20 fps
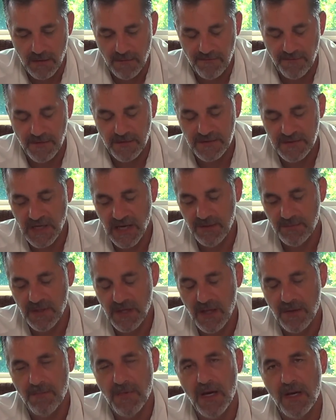First time
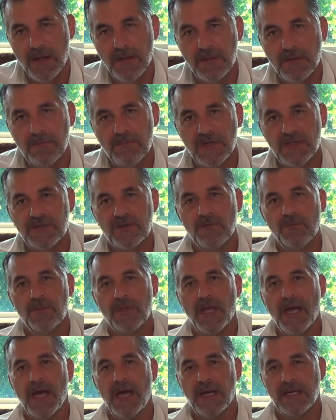that I met Mr.
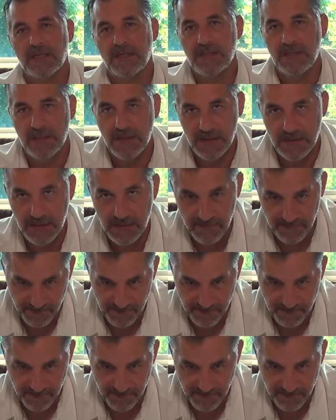Black, he